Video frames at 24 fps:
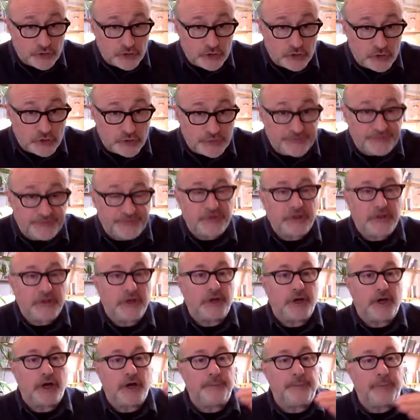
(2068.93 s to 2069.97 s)
roof,
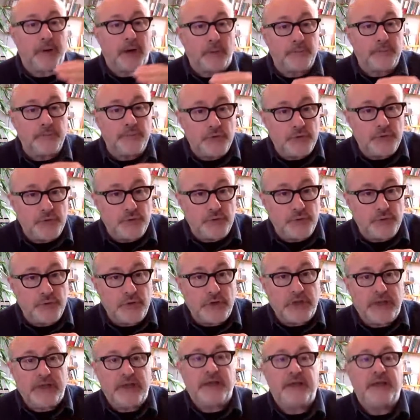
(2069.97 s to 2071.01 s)
a
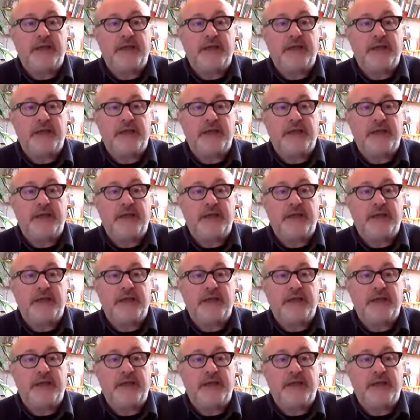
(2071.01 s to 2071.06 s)
bamboo,